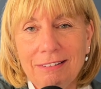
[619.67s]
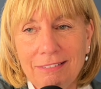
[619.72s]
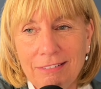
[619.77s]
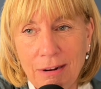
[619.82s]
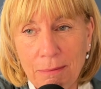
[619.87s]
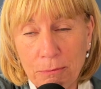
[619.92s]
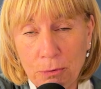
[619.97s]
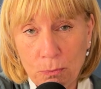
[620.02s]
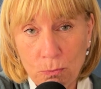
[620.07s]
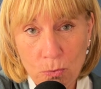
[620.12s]

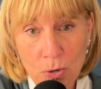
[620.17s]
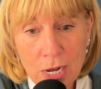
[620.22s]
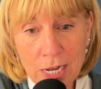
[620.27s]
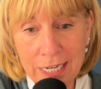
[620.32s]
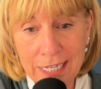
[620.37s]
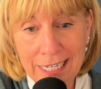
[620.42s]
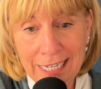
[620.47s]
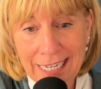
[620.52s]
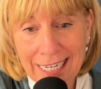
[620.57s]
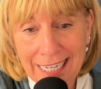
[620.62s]
Number
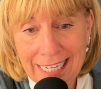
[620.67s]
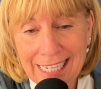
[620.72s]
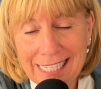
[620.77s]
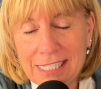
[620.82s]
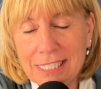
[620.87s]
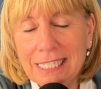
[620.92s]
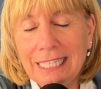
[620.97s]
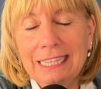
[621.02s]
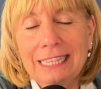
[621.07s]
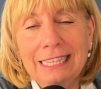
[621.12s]
one,
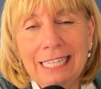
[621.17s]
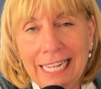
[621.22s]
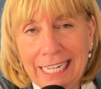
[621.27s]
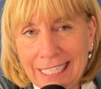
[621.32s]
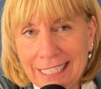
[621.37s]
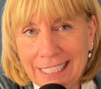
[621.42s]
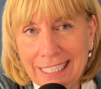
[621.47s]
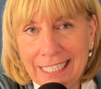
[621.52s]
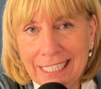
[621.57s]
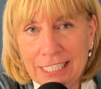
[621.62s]
it's
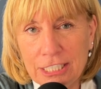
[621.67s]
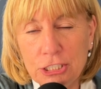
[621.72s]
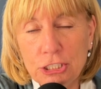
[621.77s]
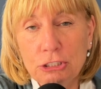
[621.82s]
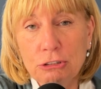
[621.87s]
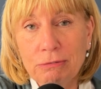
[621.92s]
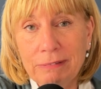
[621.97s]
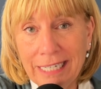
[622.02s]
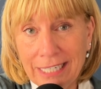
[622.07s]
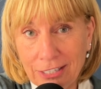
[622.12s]
likely going to
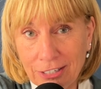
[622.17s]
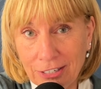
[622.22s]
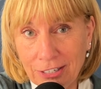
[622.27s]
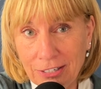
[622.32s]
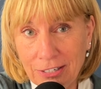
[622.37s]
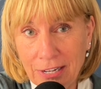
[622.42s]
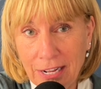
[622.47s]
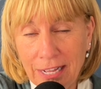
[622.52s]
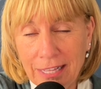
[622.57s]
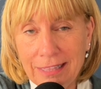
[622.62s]
trigger
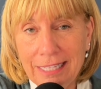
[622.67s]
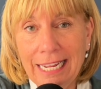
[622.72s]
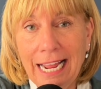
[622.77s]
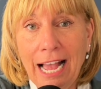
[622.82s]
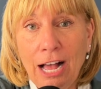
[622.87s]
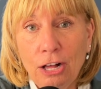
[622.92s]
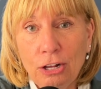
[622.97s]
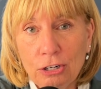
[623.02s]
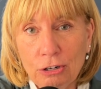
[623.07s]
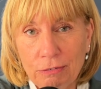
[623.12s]
the
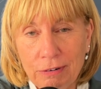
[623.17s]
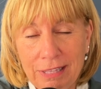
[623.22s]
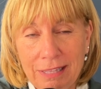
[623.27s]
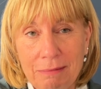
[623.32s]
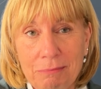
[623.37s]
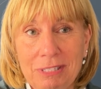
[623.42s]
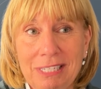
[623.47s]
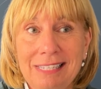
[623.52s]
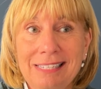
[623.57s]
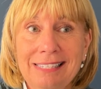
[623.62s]

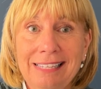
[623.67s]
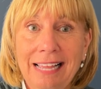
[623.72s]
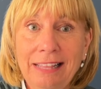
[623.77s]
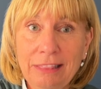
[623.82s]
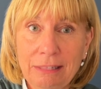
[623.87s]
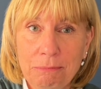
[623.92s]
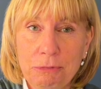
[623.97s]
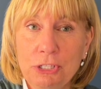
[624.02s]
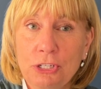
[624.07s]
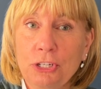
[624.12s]
algorithm to send
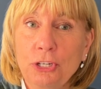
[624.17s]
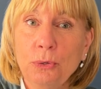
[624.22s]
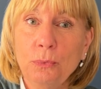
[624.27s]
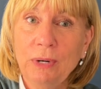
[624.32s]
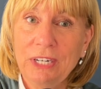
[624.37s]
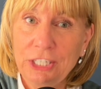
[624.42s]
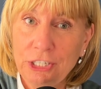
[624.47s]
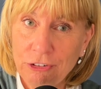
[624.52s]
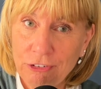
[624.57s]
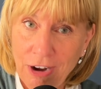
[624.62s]
them to you
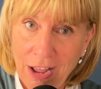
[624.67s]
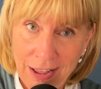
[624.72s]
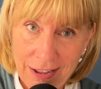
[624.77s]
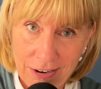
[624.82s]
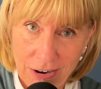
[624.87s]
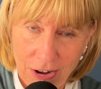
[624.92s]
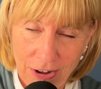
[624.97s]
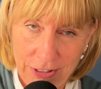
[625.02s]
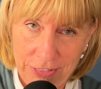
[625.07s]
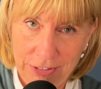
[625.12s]
when you're not
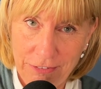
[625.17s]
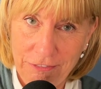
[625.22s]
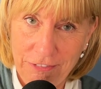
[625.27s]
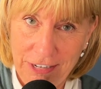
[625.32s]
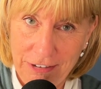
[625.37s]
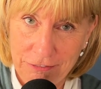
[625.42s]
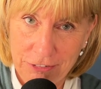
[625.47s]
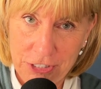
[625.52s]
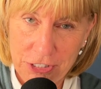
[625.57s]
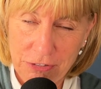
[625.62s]
on the
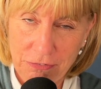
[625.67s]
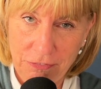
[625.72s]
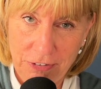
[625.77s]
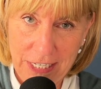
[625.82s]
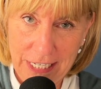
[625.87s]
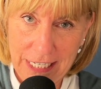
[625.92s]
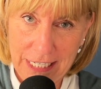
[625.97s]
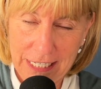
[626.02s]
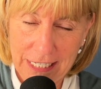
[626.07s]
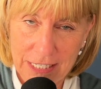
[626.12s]
favorites
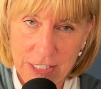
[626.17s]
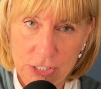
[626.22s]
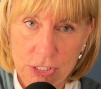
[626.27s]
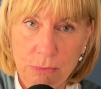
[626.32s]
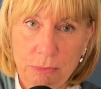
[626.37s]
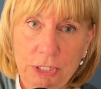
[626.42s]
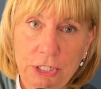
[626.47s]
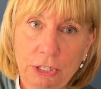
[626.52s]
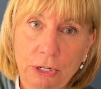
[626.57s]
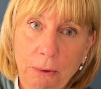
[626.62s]
feed. So
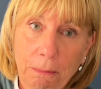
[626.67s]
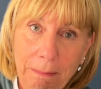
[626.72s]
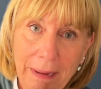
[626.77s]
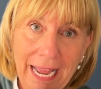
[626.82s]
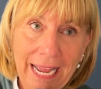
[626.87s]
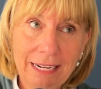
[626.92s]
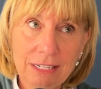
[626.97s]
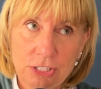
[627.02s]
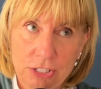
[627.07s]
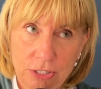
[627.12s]
when you go
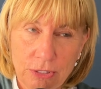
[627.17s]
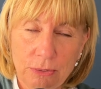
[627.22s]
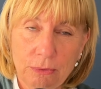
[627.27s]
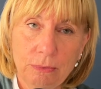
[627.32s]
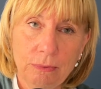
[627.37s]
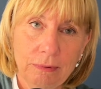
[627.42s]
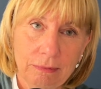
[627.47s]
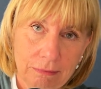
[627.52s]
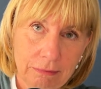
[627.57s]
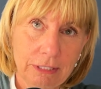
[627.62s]
back
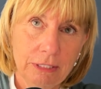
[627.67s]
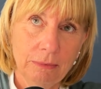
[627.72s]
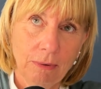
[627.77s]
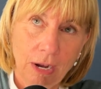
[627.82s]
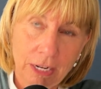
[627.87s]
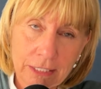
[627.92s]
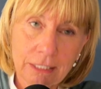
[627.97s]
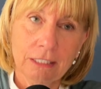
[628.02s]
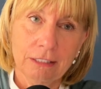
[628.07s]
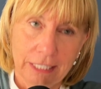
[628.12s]
to, you
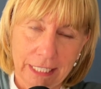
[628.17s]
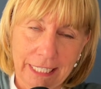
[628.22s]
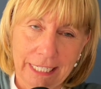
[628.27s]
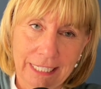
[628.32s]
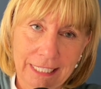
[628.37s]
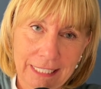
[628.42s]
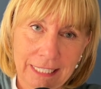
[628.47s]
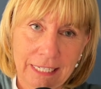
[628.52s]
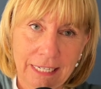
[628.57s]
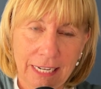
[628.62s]
unclick
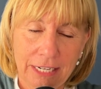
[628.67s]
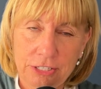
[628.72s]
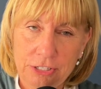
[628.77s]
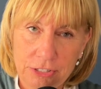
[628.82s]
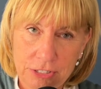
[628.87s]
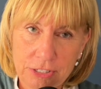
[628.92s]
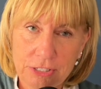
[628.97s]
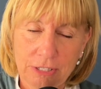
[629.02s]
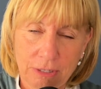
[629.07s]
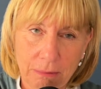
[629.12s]
it and you
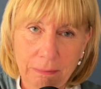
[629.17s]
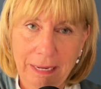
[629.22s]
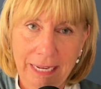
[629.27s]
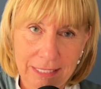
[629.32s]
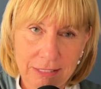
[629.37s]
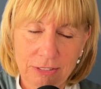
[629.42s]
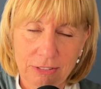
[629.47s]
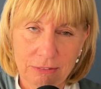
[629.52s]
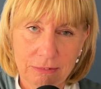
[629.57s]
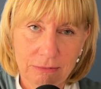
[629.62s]
just go
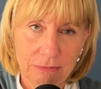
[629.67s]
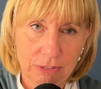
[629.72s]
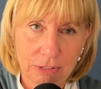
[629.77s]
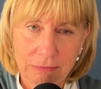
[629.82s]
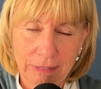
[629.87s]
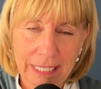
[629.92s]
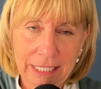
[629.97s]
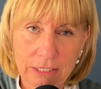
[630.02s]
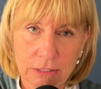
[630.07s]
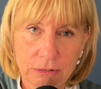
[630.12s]
back to the
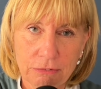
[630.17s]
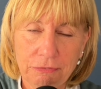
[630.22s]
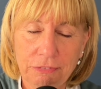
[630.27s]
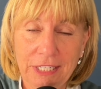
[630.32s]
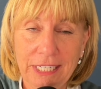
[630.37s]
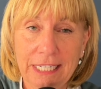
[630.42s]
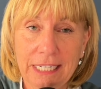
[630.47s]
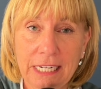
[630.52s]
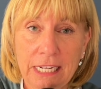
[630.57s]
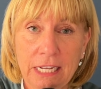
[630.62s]
regular
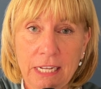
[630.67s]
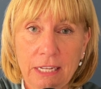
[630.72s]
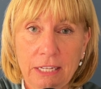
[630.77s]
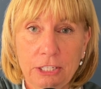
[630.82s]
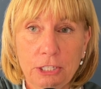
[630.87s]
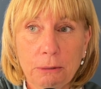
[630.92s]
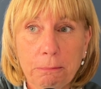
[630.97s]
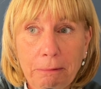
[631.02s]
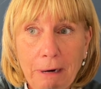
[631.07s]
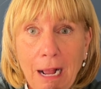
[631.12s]
feed,
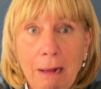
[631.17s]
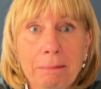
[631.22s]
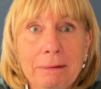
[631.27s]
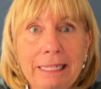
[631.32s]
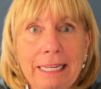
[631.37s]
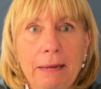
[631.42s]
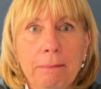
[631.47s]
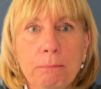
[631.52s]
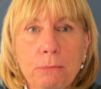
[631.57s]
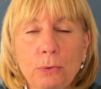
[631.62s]
you'll probably
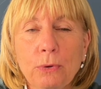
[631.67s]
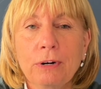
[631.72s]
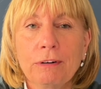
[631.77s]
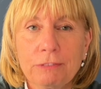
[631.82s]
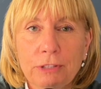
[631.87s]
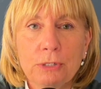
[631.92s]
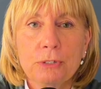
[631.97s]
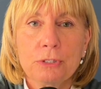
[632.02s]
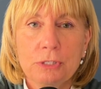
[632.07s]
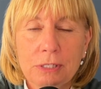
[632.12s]
get more of
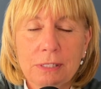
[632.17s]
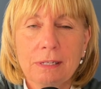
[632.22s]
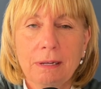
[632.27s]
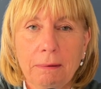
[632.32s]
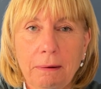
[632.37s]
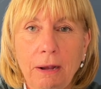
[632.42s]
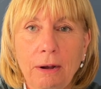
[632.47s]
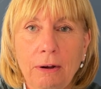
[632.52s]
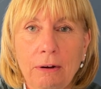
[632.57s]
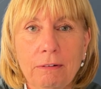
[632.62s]
those
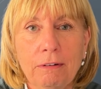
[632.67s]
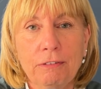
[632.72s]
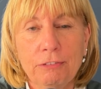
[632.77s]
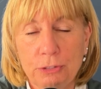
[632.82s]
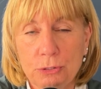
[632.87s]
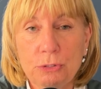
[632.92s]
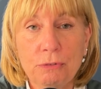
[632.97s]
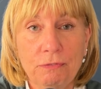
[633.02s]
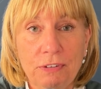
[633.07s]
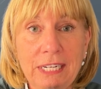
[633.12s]

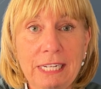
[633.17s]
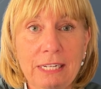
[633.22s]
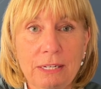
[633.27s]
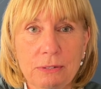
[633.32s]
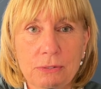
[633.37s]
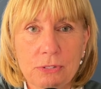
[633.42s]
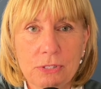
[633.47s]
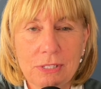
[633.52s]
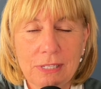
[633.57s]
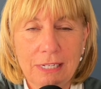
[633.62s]

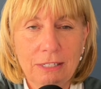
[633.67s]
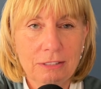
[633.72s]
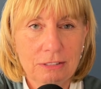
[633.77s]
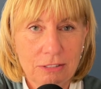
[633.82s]
videos.